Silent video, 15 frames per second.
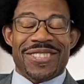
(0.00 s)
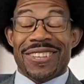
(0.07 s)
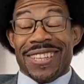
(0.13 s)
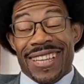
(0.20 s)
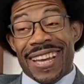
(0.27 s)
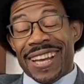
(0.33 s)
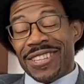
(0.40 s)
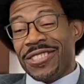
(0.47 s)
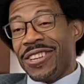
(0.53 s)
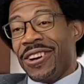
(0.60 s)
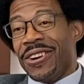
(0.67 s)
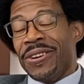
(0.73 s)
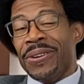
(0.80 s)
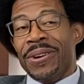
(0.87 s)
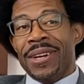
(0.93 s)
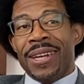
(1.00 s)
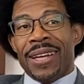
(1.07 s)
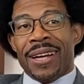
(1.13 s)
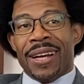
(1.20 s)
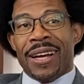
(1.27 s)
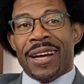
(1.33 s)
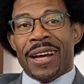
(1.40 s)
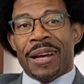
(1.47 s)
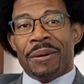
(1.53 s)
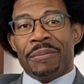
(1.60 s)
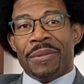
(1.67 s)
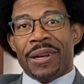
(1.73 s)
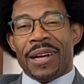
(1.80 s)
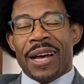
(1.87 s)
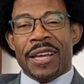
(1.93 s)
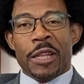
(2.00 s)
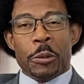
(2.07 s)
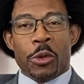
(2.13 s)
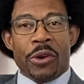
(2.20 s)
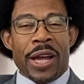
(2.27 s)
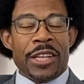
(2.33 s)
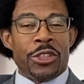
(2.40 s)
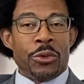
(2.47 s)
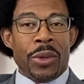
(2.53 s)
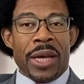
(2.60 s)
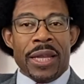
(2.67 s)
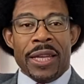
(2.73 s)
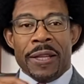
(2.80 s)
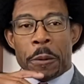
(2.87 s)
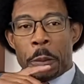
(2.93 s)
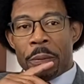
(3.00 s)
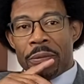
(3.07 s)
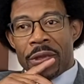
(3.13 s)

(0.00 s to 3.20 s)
So, yeah, so um, I ended up graduating.